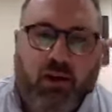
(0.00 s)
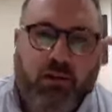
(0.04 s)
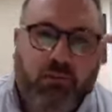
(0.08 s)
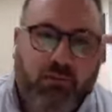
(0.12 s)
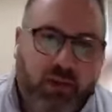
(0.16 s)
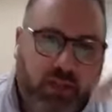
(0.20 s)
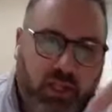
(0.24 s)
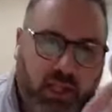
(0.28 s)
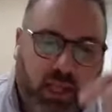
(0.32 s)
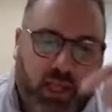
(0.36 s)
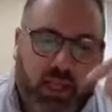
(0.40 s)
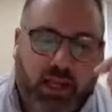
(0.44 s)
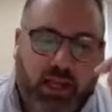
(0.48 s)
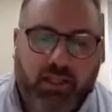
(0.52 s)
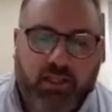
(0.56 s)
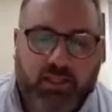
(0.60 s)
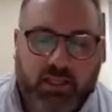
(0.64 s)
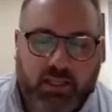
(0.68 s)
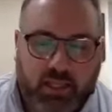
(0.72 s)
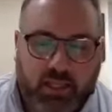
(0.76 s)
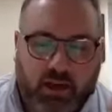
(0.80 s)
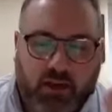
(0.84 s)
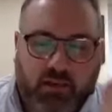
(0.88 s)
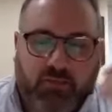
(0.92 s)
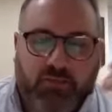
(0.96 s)
Unrelated,
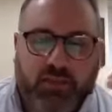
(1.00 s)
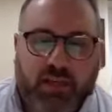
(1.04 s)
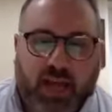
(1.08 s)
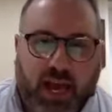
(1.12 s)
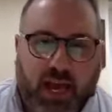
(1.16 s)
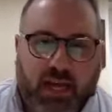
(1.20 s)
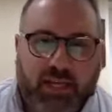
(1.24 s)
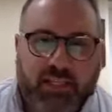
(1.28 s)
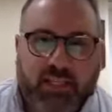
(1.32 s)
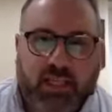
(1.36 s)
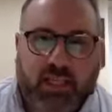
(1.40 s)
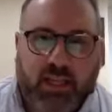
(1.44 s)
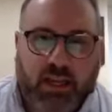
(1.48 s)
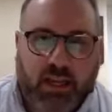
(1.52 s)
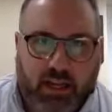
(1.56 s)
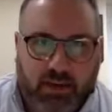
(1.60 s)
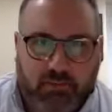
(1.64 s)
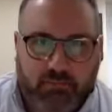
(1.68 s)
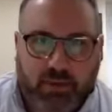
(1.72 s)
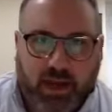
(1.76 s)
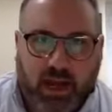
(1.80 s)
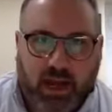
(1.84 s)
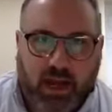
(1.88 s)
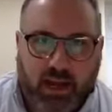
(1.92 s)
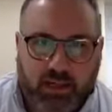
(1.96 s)
self, task, and
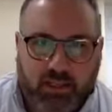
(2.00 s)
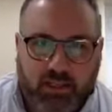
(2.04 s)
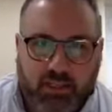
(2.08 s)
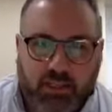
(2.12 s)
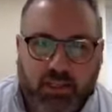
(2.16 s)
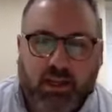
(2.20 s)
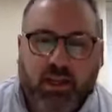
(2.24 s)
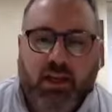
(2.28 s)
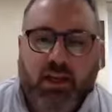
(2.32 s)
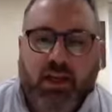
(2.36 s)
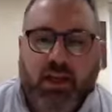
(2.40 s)
impact,